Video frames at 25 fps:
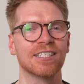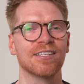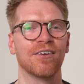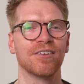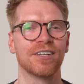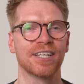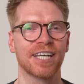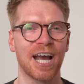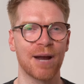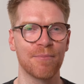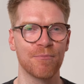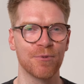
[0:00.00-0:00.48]
line
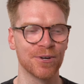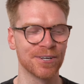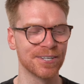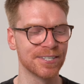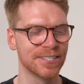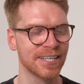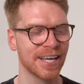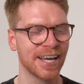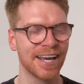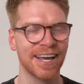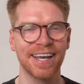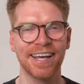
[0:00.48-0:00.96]
of
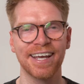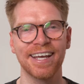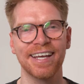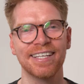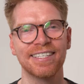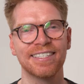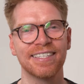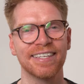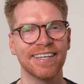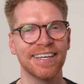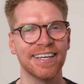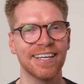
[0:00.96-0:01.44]
cameras
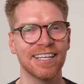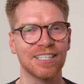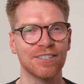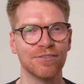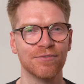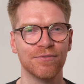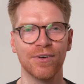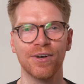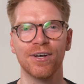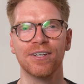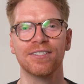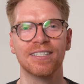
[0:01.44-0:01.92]
is its
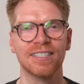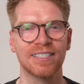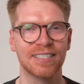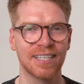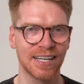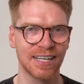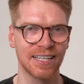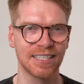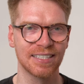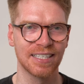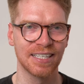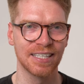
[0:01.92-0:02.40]

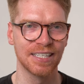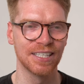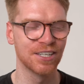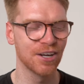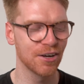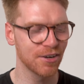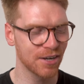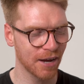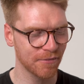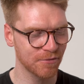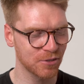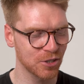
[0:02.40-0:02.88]
versatility. You
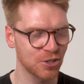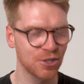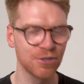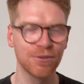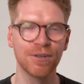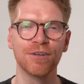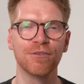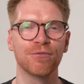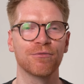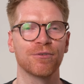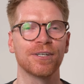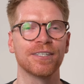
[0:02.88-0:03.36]
don't have to shoot
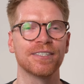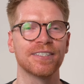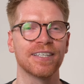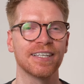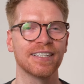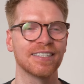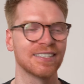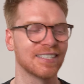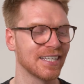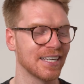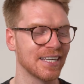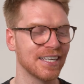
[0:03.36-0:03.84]
in
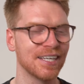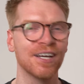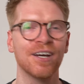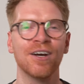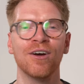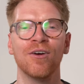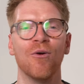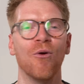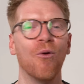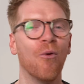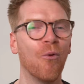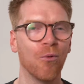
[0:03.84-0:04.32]
360
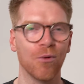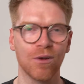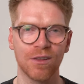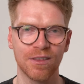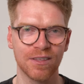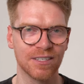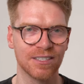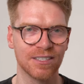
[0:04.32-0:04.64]
all of the